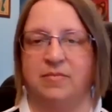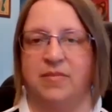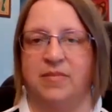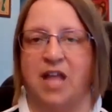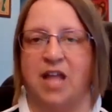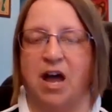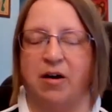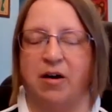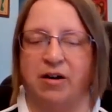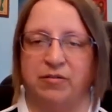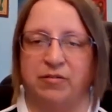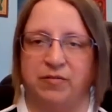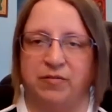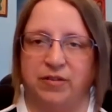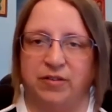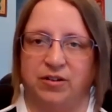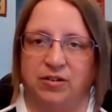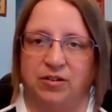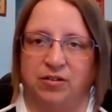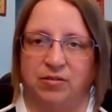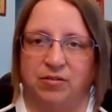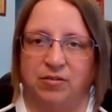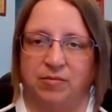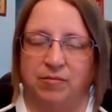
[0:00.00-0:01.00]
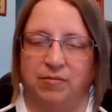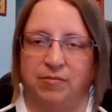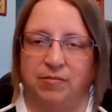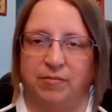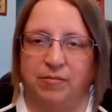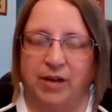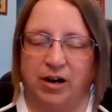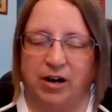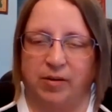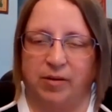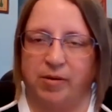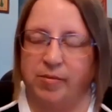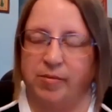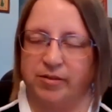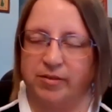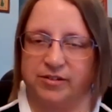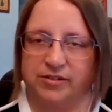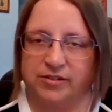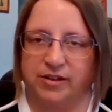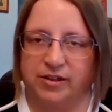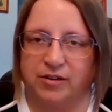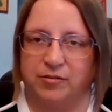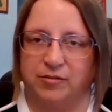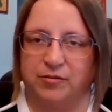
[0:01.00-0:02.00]
Now I feel better about
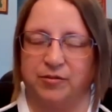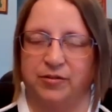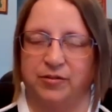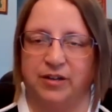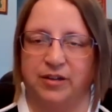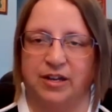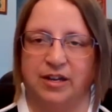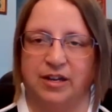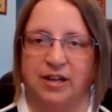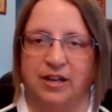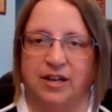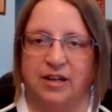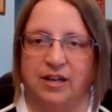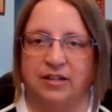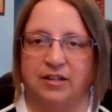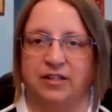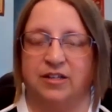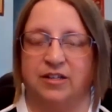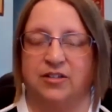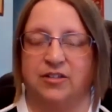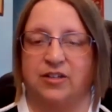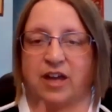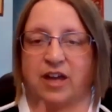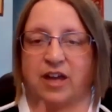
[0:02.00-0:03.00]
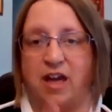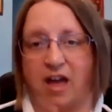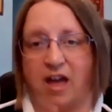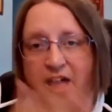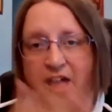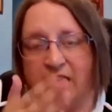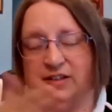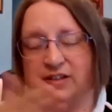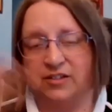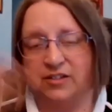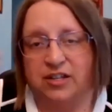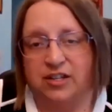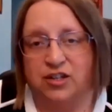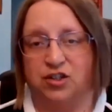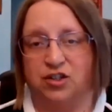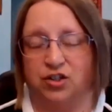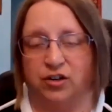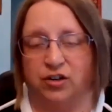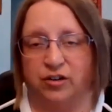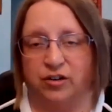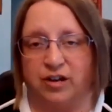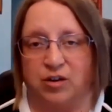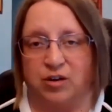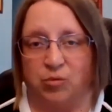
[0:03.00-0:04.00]
myself because as they
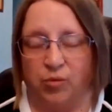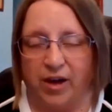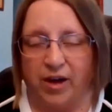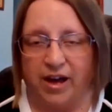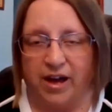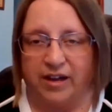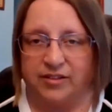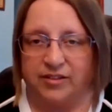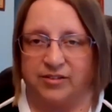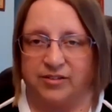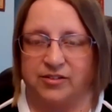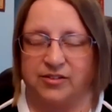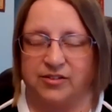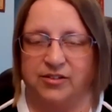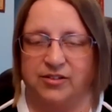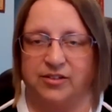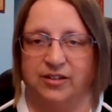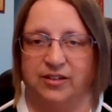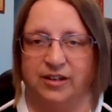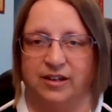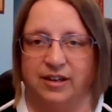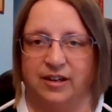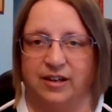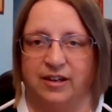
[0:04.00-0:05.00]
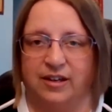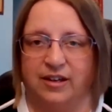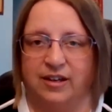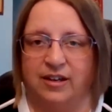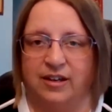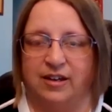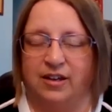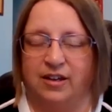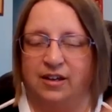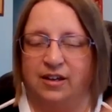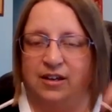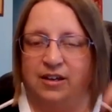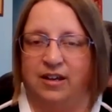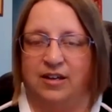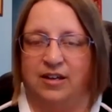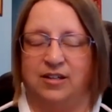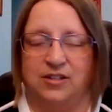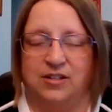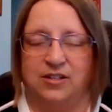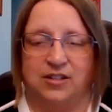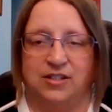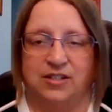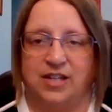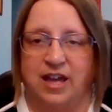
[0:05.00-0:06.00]
journey west, it
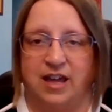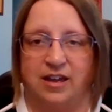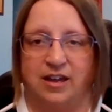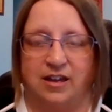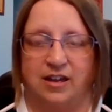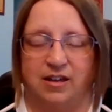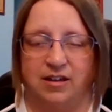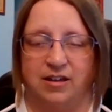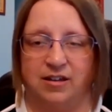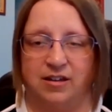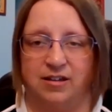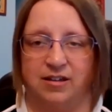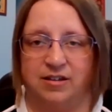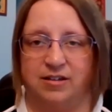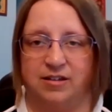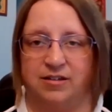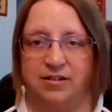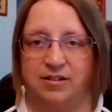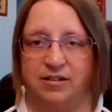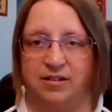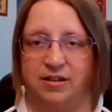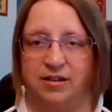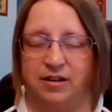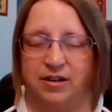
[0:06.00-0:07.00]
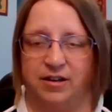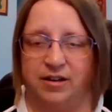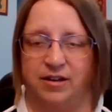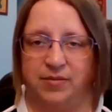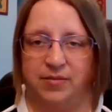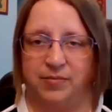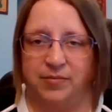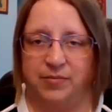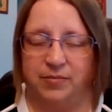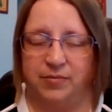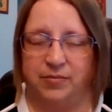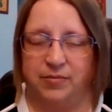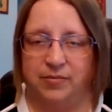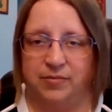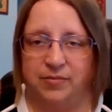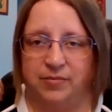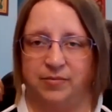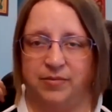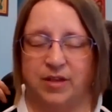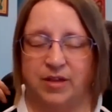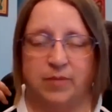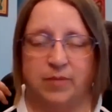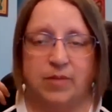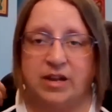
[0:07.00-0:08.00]
doesn't take
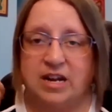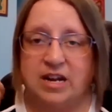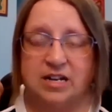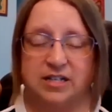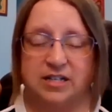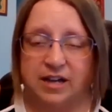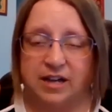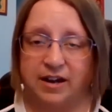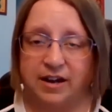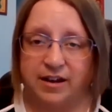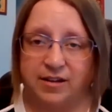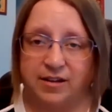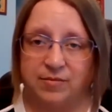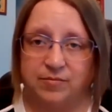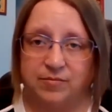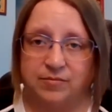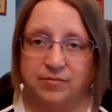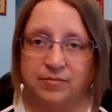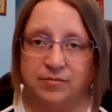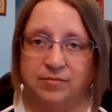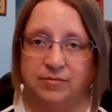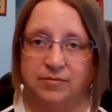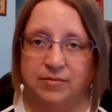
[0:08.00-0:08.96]
them any time